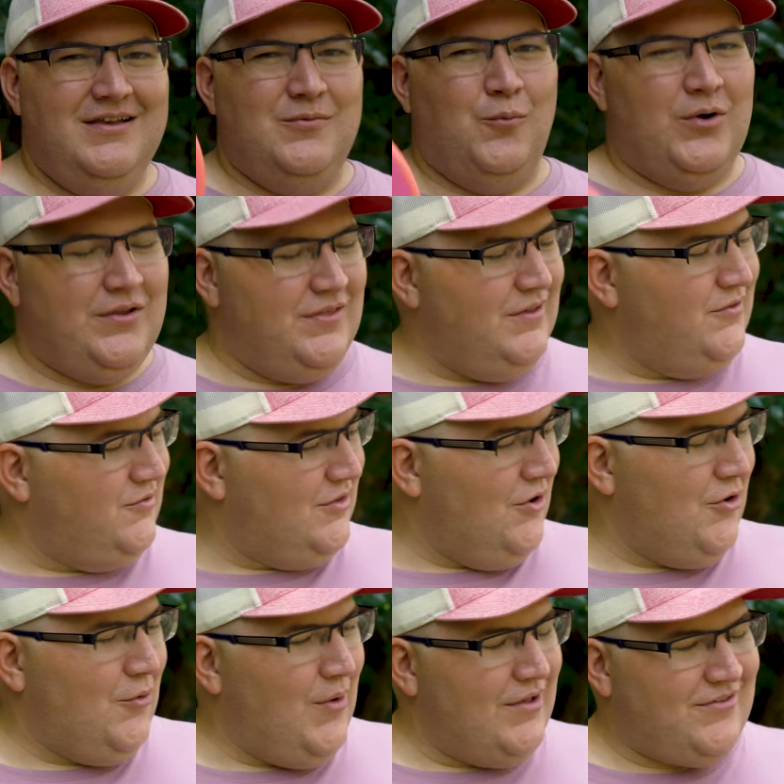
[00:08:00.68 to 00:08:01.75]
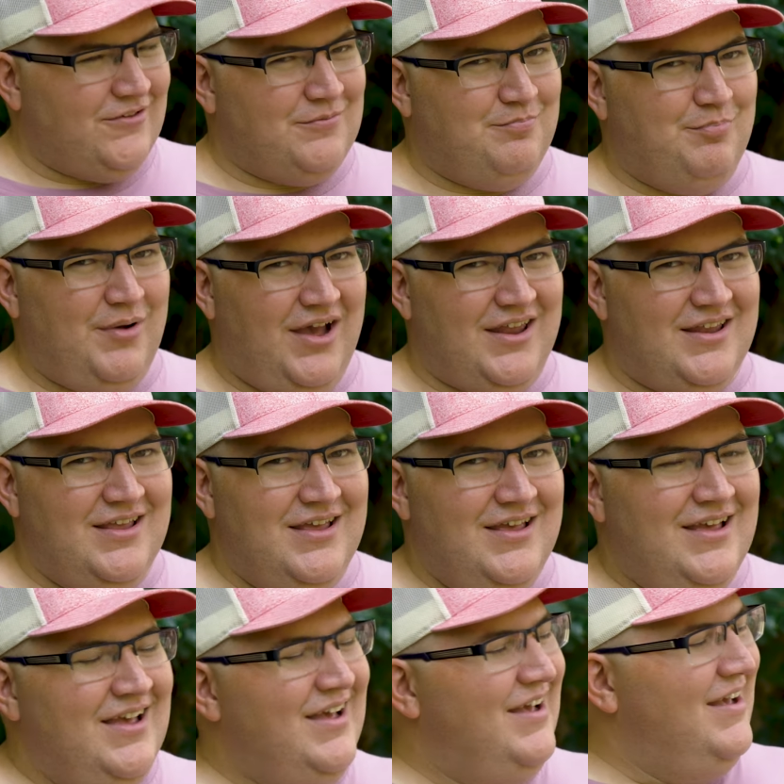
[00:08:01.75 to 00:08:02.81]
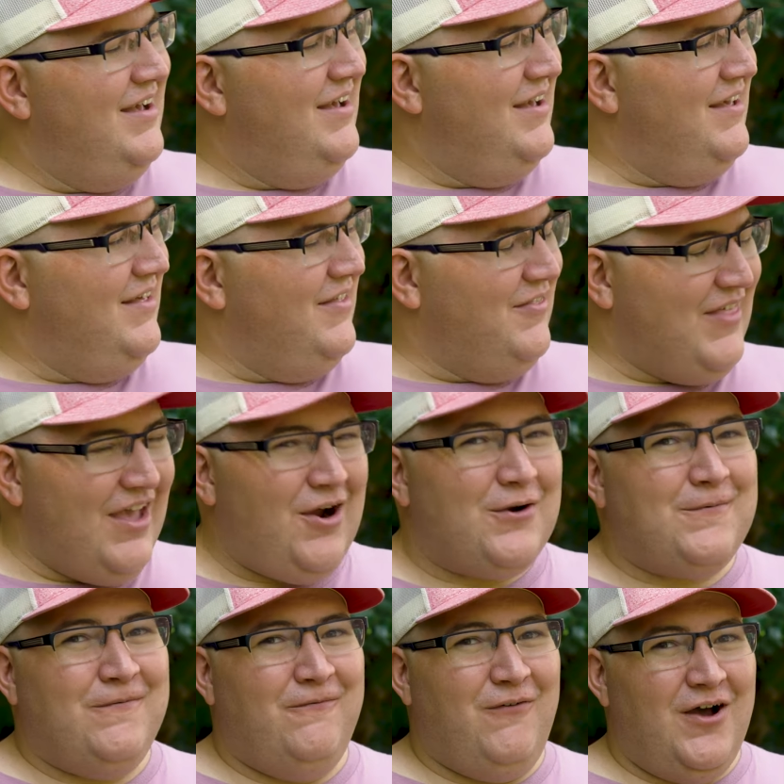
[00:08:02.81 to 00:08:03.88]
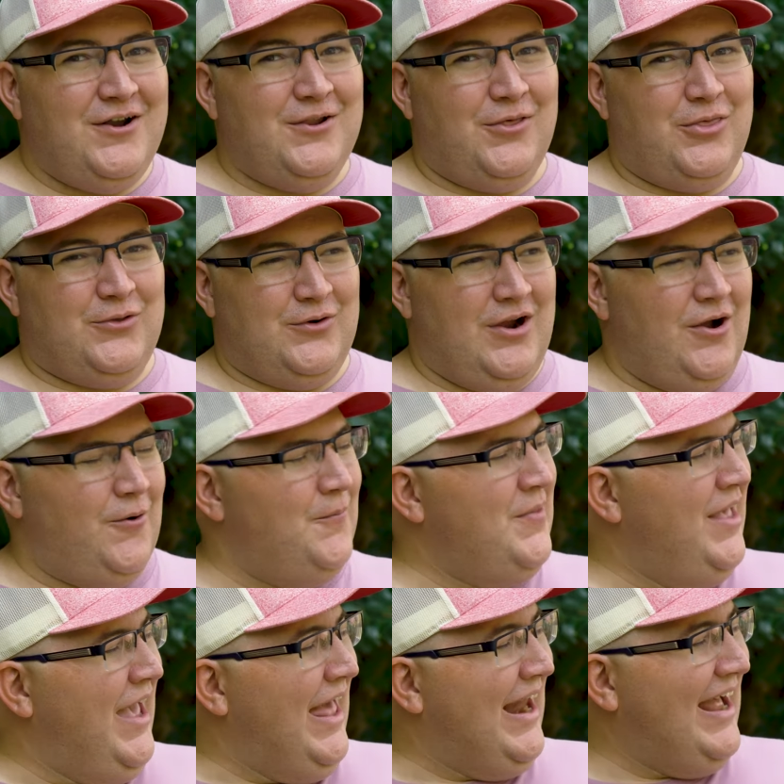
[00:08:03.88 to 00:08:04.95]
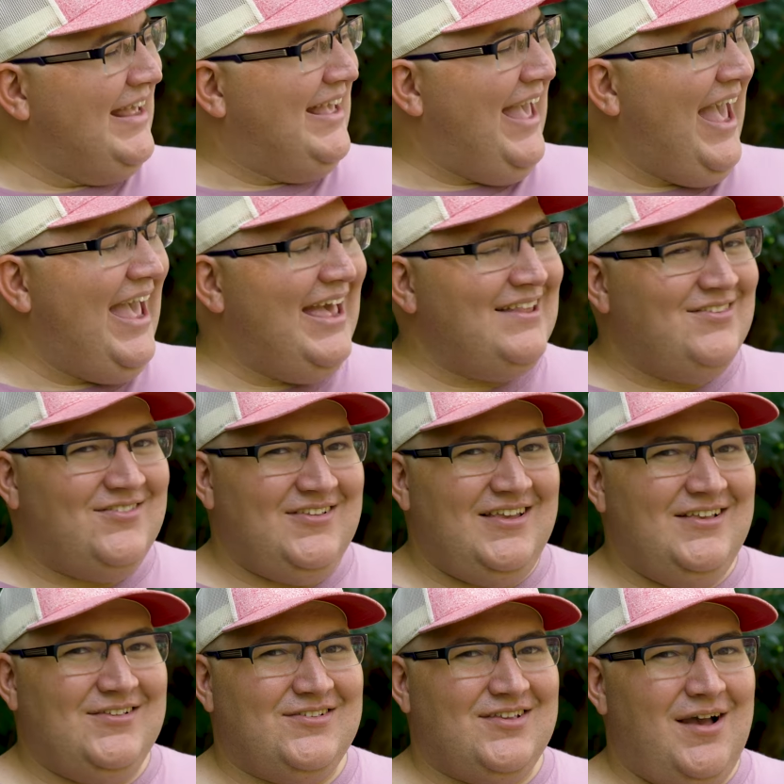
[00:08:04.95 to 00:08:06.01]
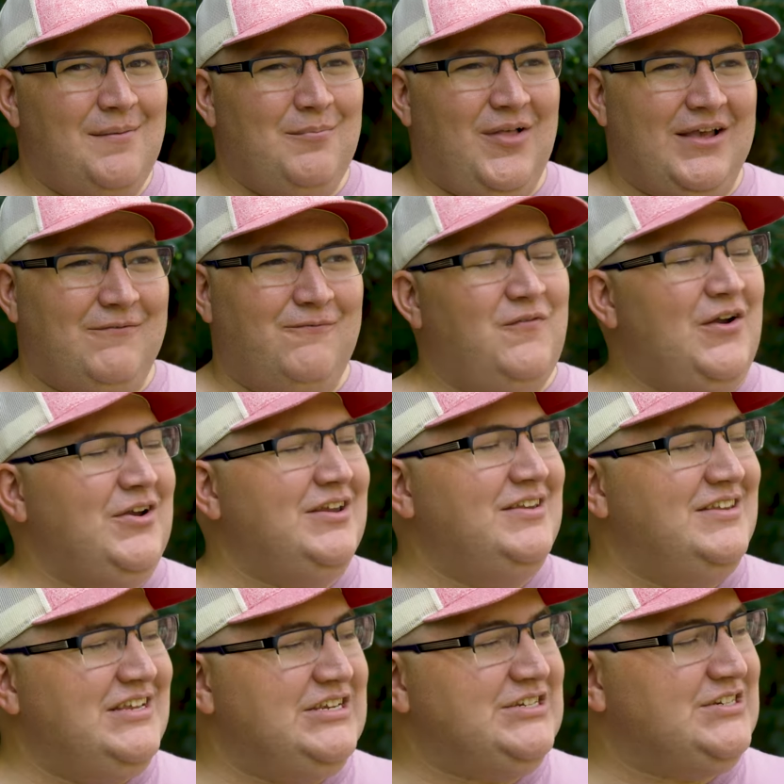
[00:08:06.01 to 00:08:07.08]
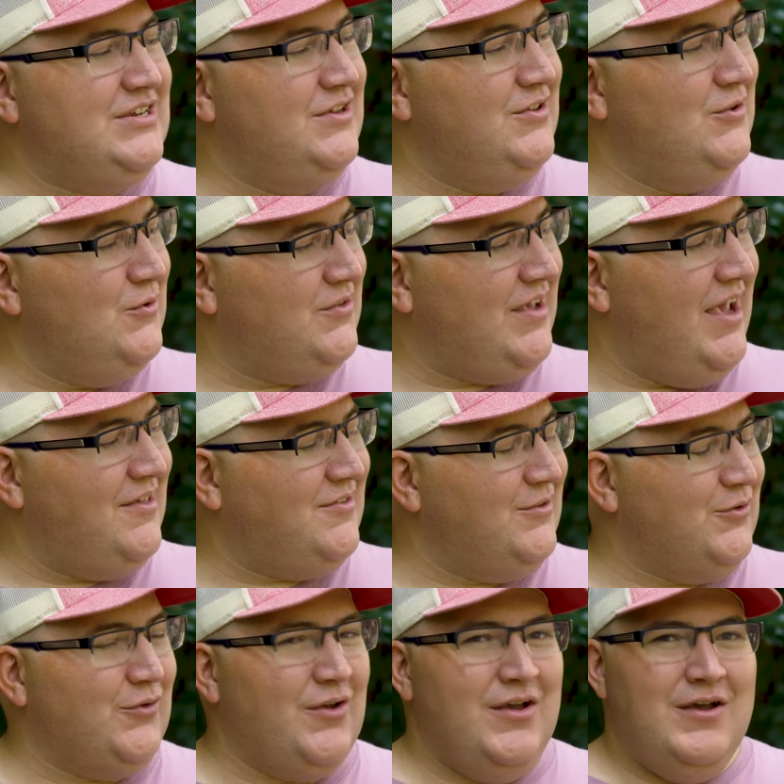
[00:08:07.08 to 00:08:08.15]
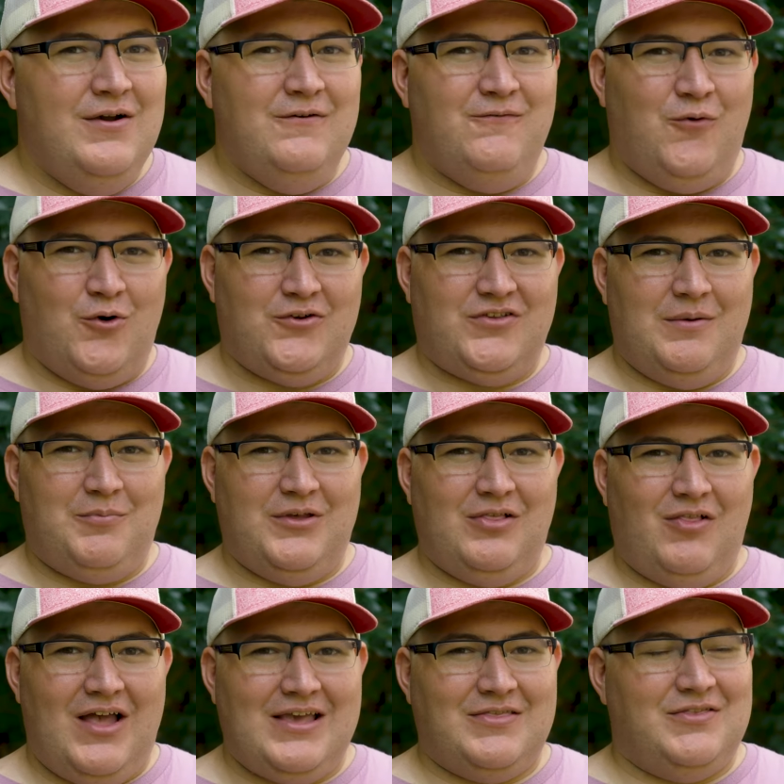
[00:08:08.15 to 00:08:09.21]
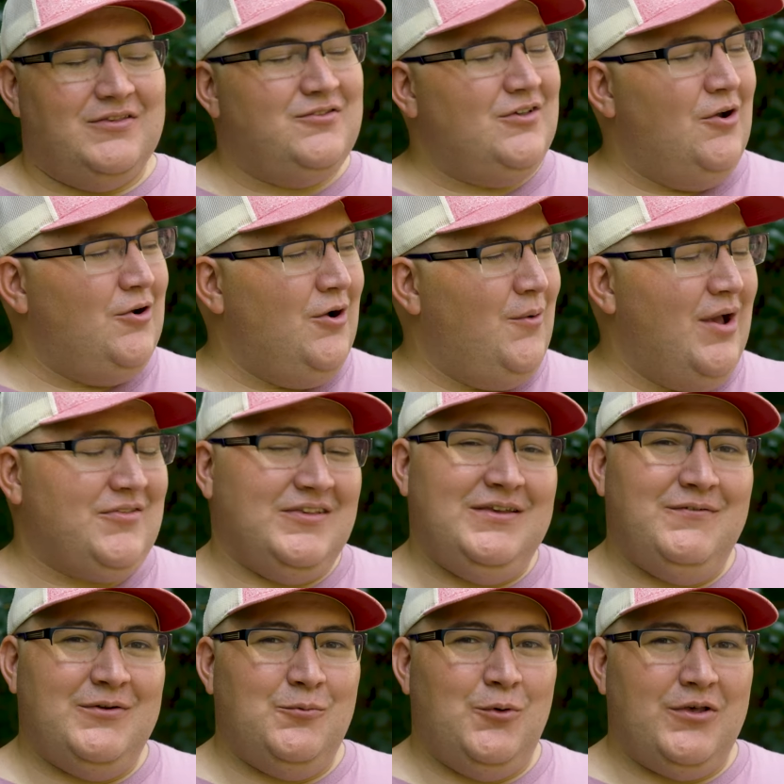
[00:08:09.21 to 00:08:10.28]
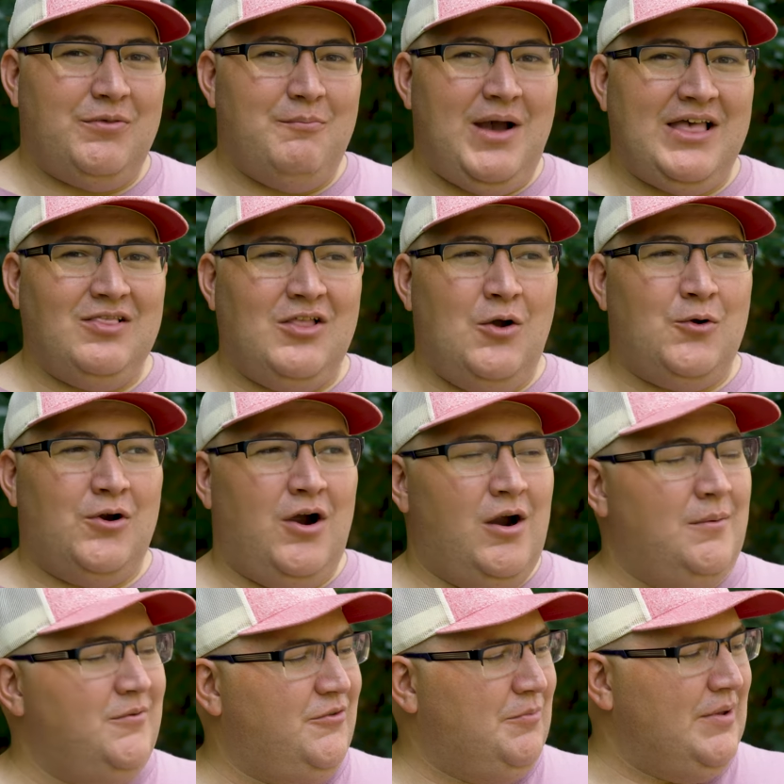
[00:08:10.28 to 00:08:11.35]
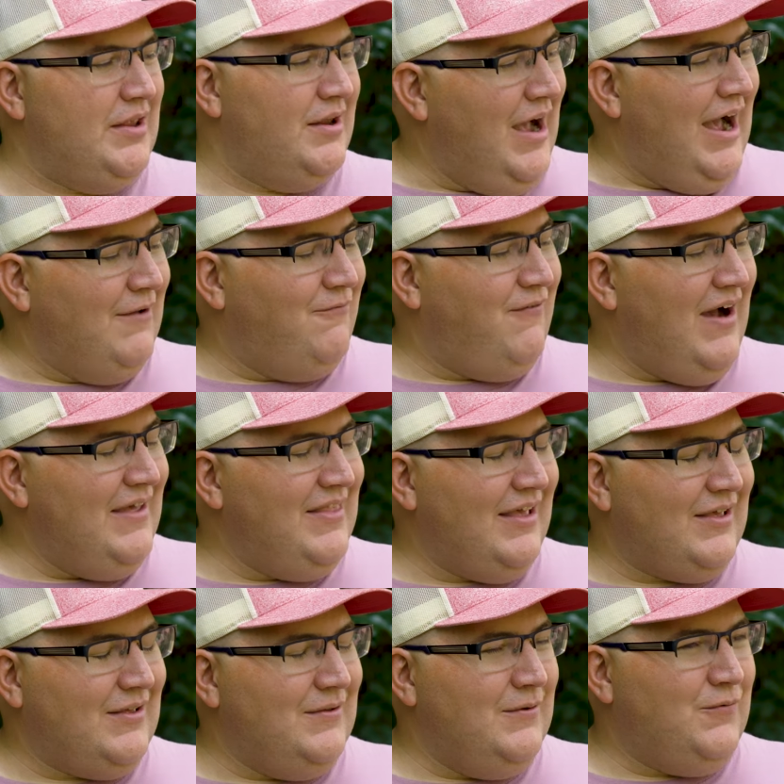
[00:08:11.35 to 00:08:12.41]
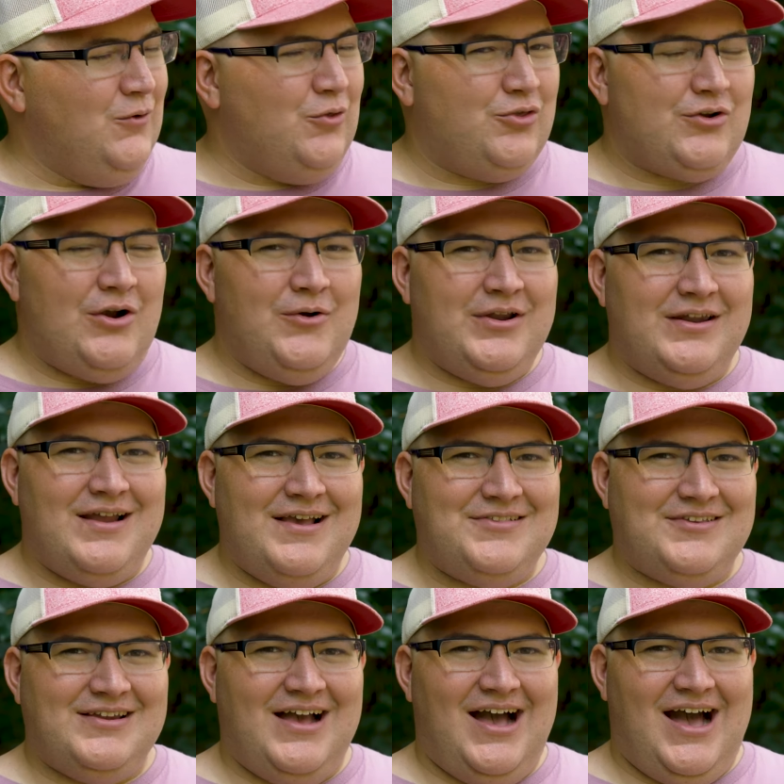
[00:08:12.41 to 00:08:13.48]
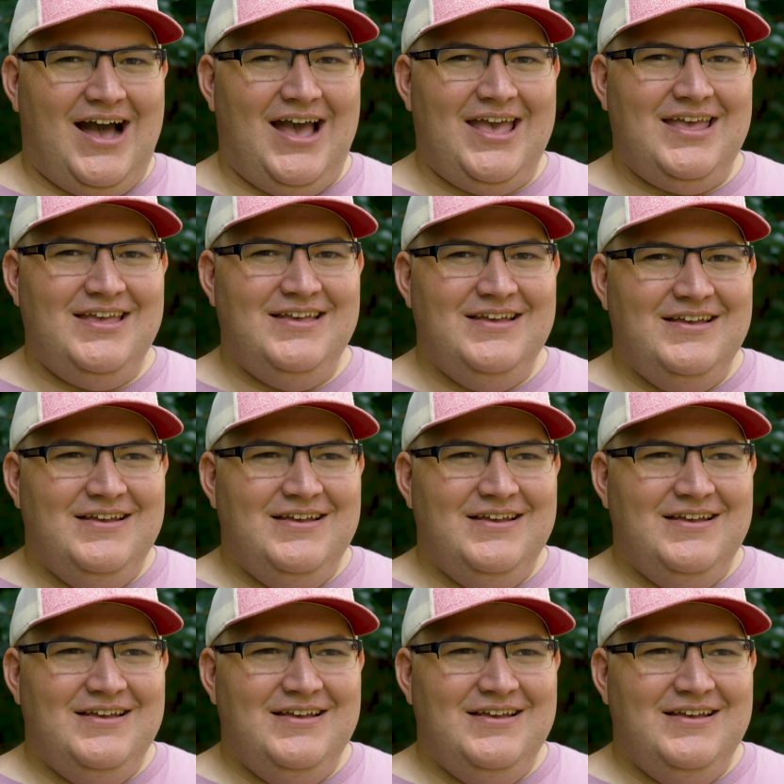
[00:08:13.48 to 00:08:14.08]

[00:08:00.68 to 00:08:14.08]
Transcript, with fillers: one of these Zone OSs, but they are fun to throw. And I can see some, like, very niche use cases for something like the Zone OS, even with my lower arm speed. I find that if you throw it nice and high,